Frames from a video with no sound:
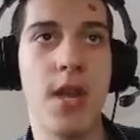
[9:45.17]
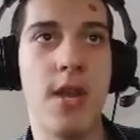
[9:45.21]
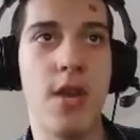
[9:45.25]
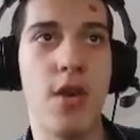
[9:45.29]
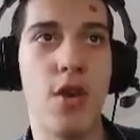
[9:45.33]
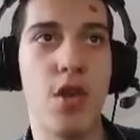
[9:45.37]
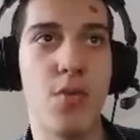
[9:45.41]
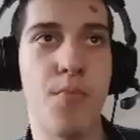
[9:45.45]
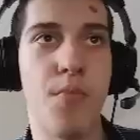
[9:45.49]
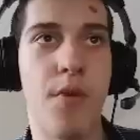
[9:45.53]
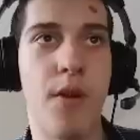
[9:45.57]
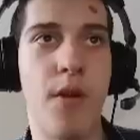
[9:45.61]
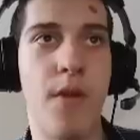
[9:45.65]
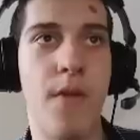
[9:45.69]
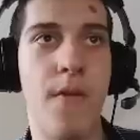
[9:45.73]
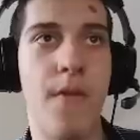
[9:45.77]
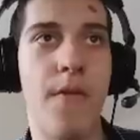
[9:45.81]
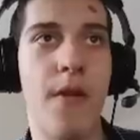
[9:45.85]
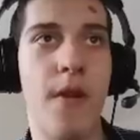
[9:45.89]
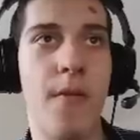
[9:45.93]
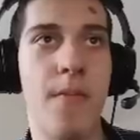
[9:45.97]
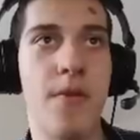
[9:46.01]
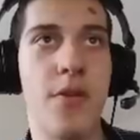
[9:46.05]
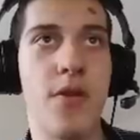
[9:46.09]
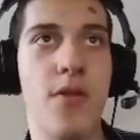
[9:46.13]
da još mora u
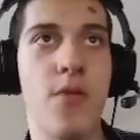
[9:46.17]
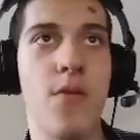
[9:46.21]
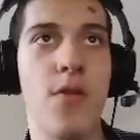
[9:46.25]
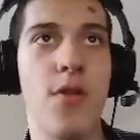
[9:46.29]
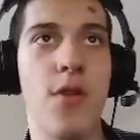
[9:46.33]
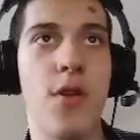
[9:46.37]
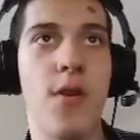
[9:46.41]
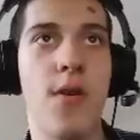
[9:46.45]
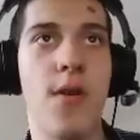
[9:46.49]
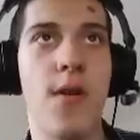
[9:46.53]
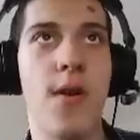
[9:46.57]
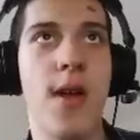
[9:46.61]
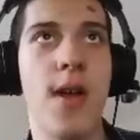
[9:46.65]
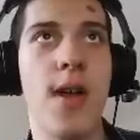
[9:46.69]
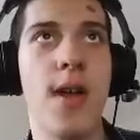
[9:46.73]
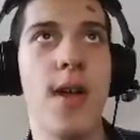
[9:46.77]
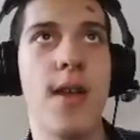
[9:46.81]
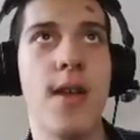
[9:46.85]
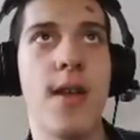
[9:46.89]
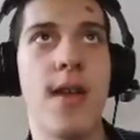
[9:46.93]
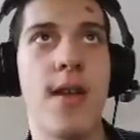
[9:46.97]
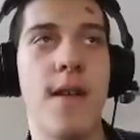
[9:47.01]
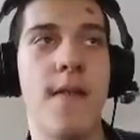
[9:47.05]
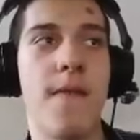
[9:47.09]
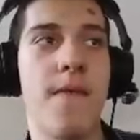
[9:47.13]
film studio
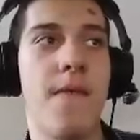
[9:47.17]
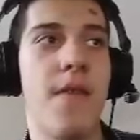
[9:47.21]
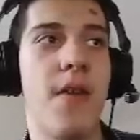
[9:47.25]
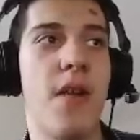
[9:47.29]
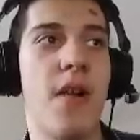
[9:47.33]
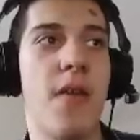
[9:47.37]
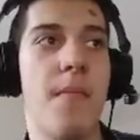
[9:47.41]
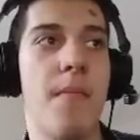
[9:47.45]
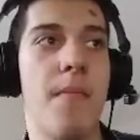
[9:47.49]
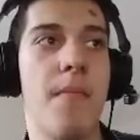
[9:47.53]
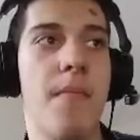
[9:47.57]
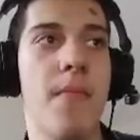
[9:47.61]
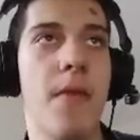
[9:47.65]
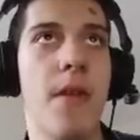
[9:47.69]
jedan film